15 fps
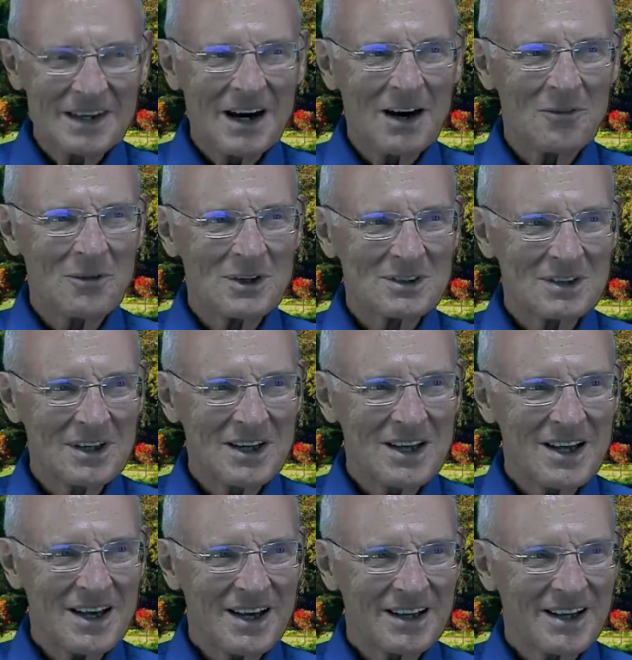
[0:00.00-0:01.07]
Obviously,
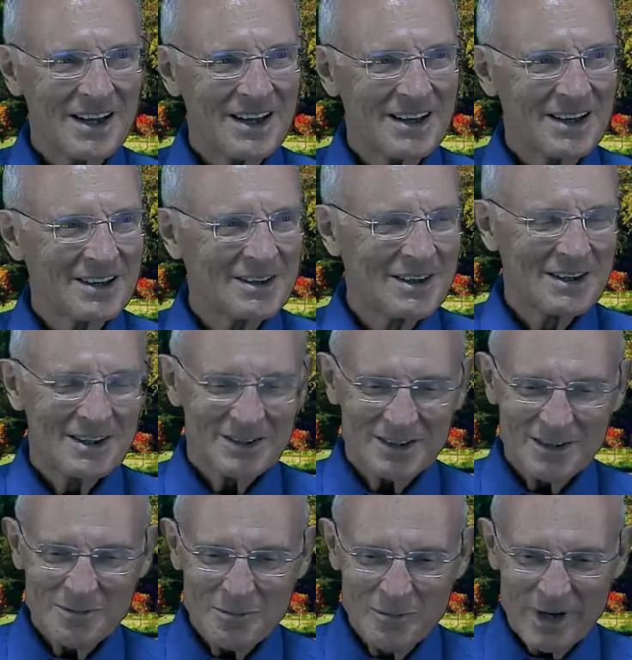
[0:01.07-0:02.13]
he had a, a uh,
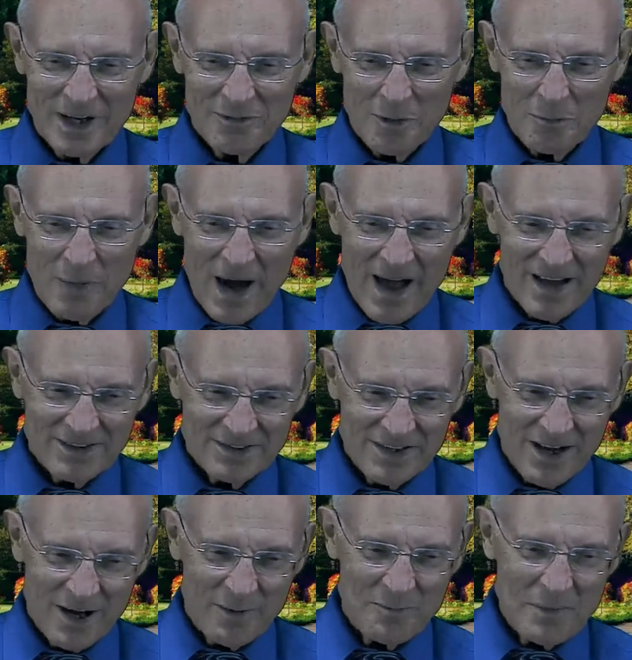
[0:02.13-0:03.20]
bit of a bias
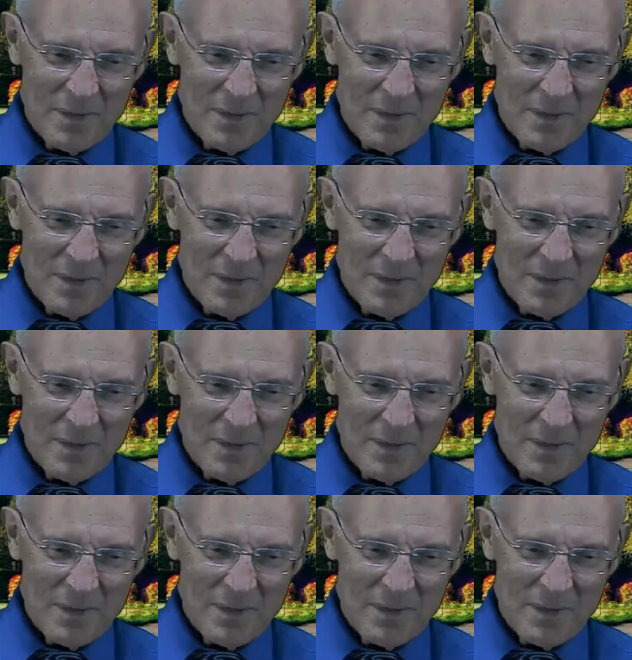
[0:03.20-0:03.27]
there.